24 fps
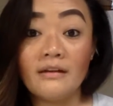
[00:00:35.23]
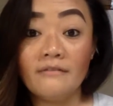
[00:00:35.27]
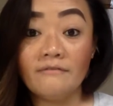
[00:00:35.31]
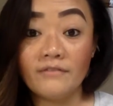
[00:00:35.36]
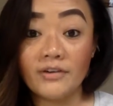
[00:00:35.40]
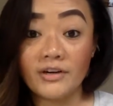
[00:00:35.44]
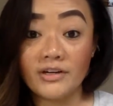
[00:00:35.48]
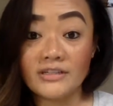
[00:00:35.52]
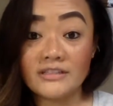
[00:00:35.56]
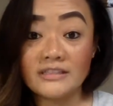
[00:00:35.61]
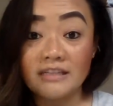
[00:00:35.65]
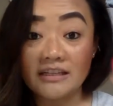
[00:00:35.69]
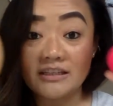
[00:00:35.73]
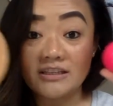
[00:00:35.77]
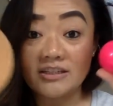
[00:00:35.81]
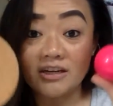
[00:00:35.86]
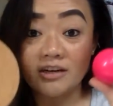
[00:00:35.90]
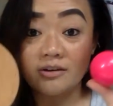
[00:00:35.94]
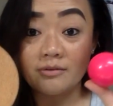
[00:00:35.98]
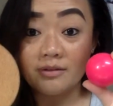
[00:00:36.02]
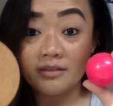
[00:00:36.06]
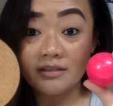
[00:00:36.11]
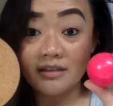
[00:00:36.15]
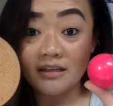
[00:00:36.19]
First, let's
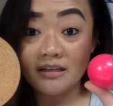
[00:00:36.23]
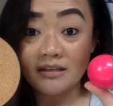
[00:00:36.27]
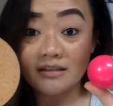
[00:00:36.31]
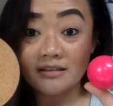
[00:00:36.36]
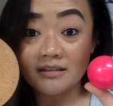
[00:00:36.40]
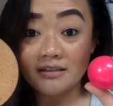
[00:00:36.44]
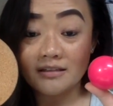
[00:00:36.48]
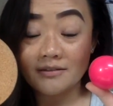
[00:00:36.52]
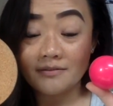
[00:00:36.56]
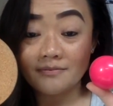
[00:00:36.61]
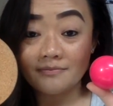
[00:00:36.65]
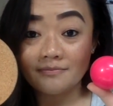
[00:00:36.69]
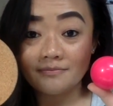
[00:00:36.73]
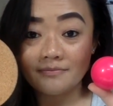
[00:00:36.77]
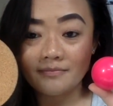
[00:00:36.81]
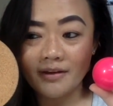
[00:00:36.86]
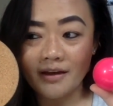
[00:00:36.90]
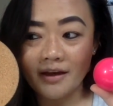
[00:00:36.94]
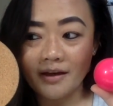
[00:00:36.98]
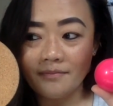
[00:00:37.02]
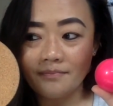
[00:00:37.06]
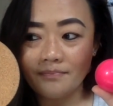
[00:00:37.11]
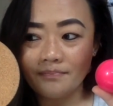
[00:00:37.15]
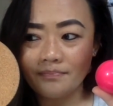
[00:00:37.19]
start with these,
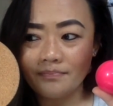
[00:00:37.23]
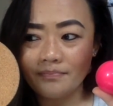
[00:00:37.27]
okay?